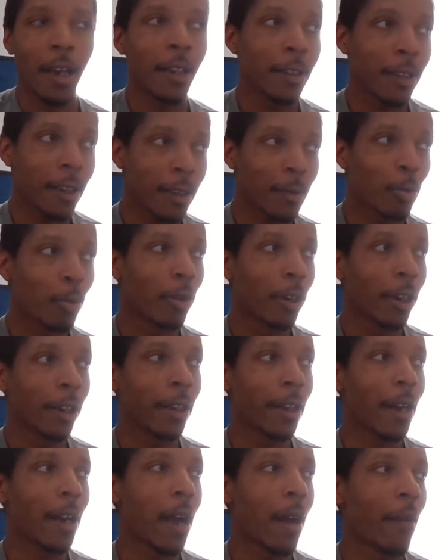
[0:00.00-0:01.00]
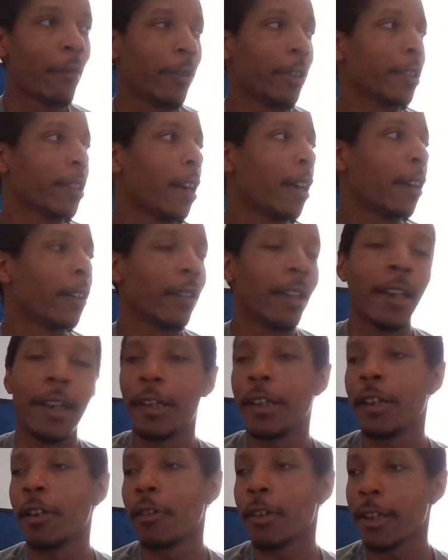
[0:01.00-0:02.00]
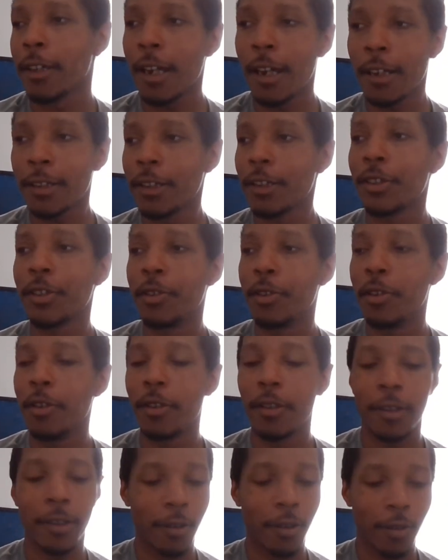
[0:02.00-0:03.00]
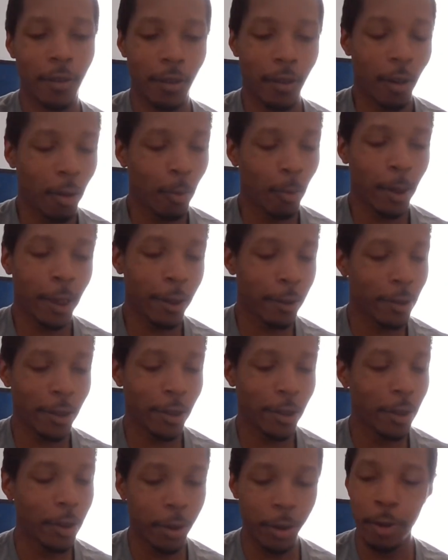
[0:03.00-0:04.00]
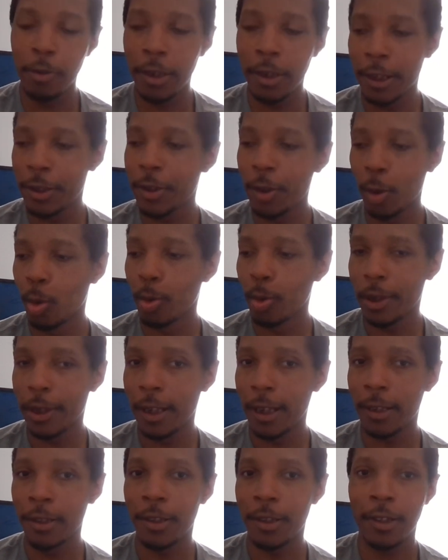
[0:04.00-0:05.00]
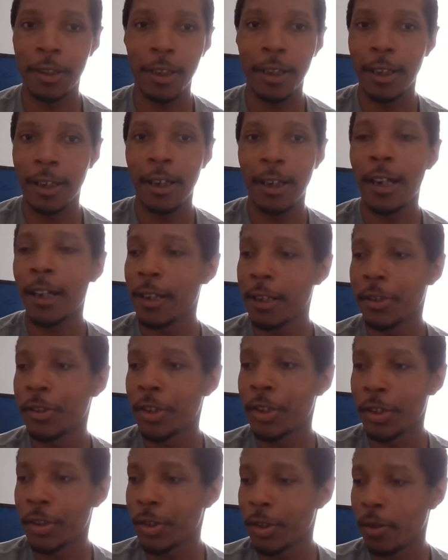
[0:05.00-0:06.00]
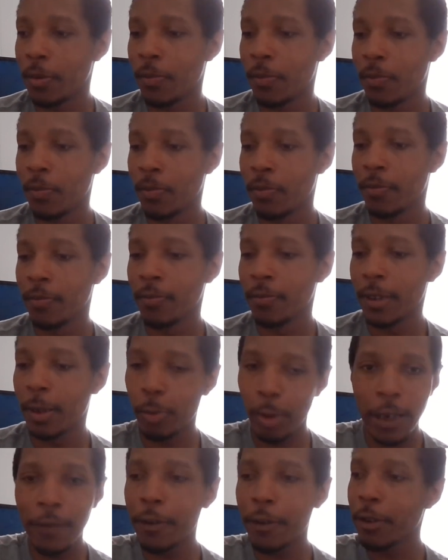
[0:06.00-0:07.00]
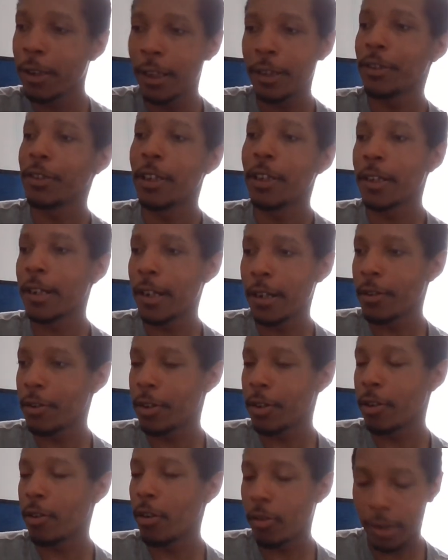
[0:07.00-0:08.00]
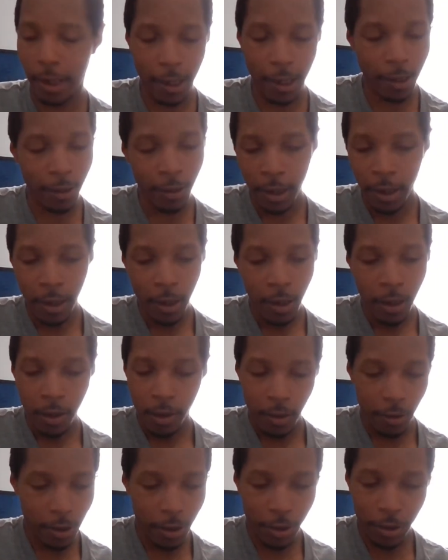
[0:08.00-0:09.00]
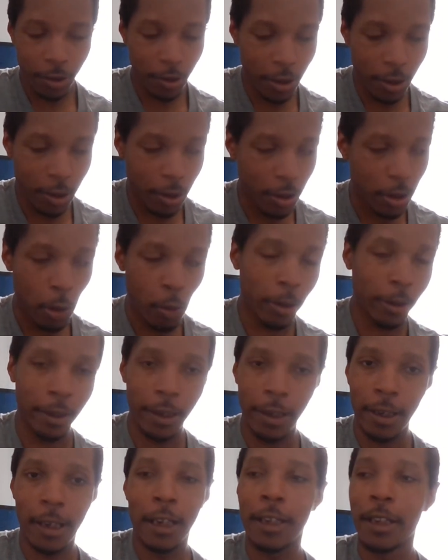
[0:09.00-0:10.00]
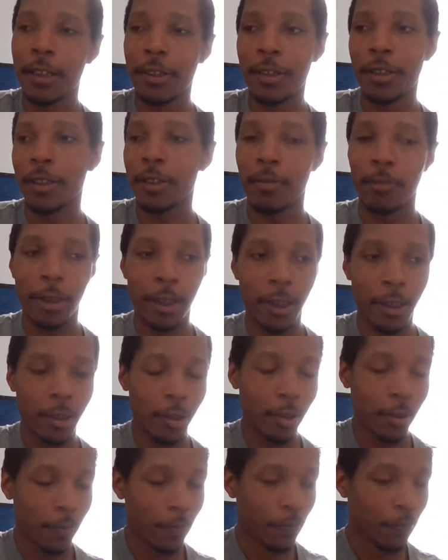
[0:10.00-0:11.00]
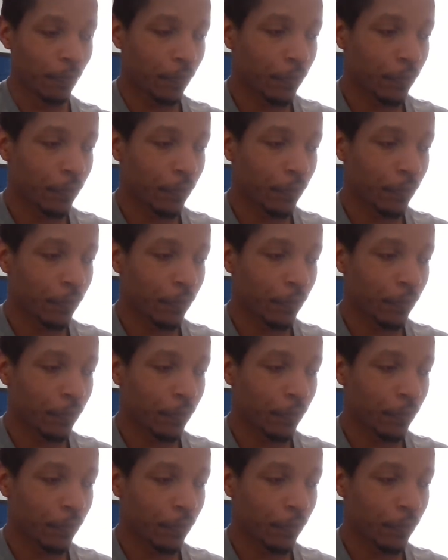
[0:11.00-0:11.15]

at this point, I'm just kind of like, yo, can y'all just, oh, can you just do this whole thing just to get it out of your system? And whatever you need to sit there and do, okay? Just do it to get out of your system, because